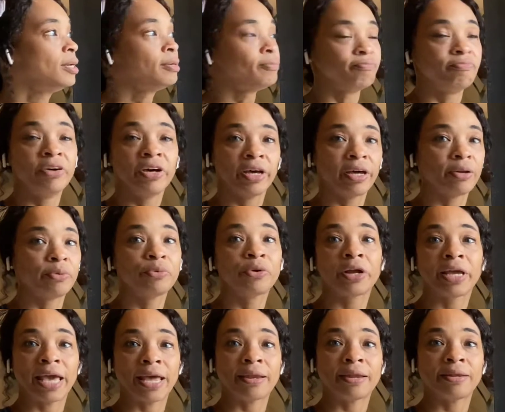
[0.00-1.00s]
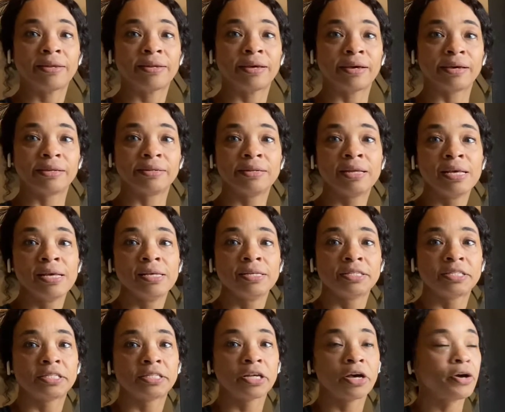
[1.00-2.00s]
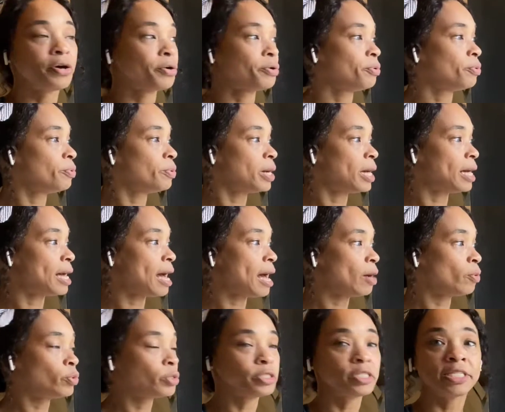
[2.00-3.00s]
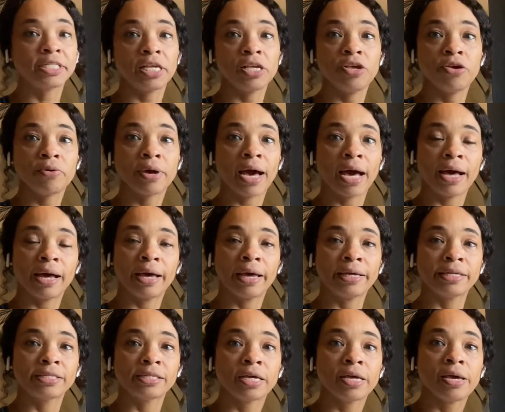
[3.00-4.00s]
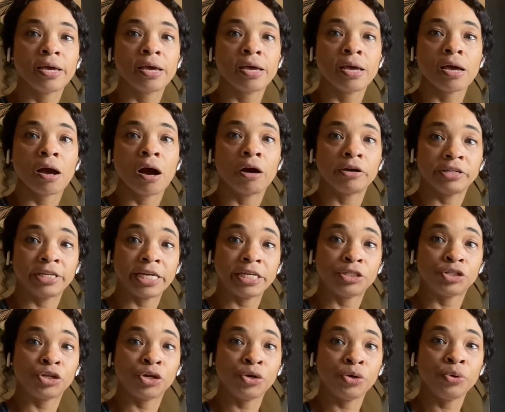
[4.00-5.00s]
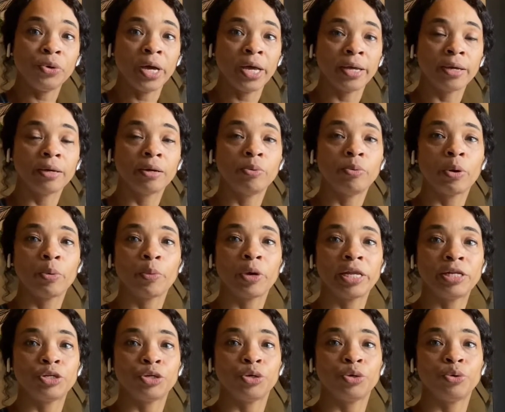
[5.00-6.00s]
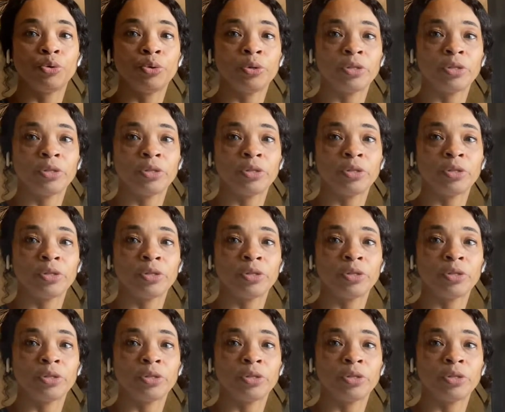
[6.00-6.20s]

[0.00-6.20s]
but we're getting it done. So I will see you guys on day 2 when we do